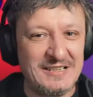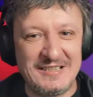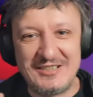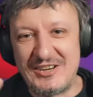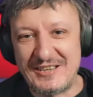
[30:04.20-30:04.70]

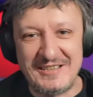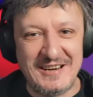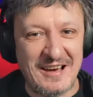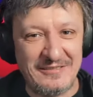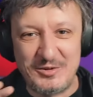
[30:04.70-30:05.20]
just
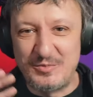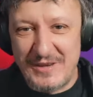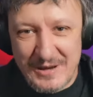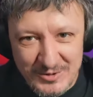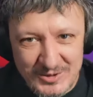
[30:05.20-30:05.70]
enough to
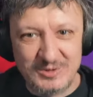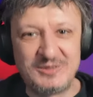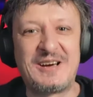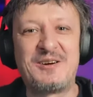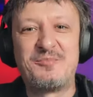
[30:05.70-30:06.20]
be able to
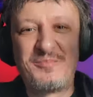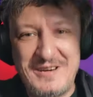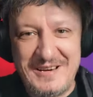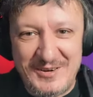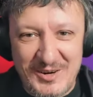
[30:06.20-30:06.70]
kind of
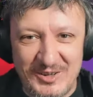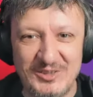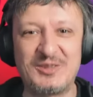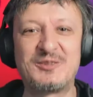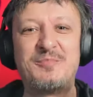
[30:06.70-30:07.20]
bring all
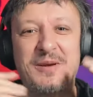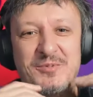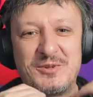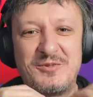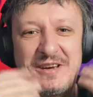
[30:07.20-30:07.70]
those
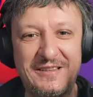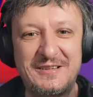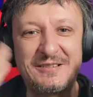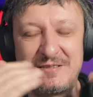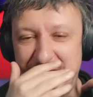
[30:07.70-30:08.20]
people
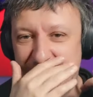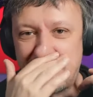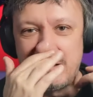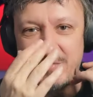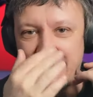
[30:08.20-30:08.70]
together uh,
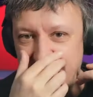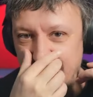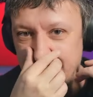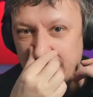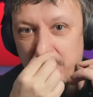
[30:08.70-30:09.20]
and make
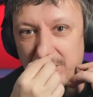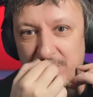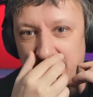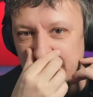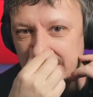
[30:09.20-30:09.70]
things happen,
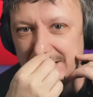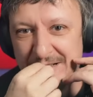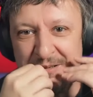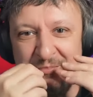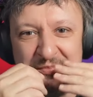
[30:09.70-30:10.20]
right?
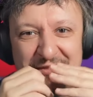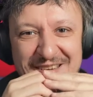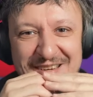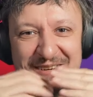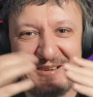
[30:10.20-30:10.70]

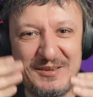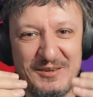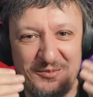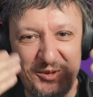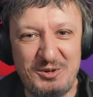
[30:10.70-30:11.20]

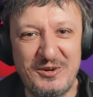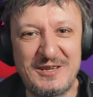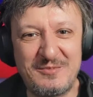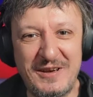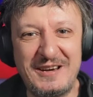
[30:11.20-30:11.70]
What you're
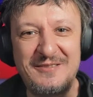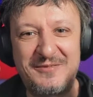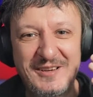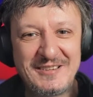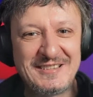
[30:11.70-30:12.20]
explaining
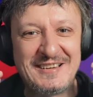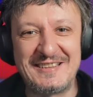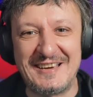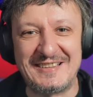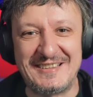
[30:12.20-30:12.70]
feels like
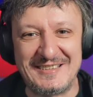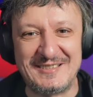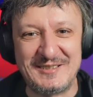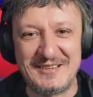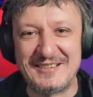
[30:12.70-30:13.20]
that,
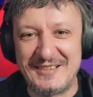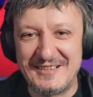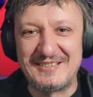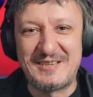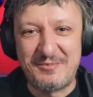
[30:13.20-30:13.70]
as, as
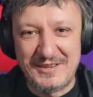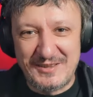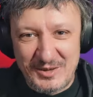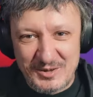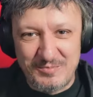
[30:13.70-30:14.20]
except
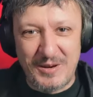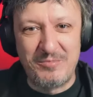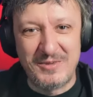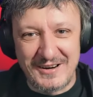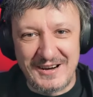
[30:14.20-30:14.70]
that those
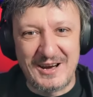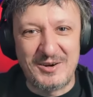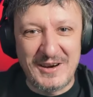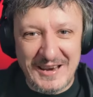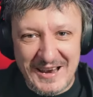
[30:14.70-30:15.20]
people are
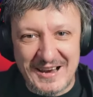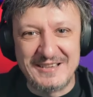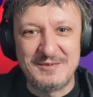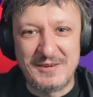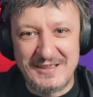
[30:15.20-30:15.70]
now
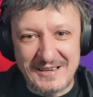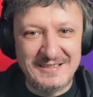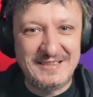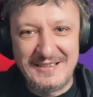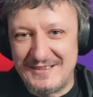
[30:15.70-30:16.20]
AIs, but I
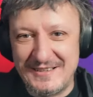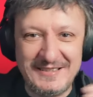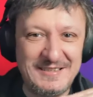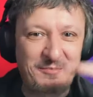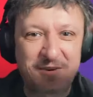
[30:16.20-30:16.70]
still need
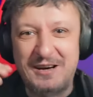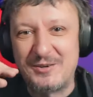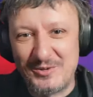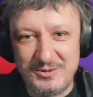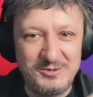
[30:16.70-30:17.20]
somehow
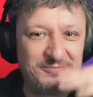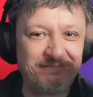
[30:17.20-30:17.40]
to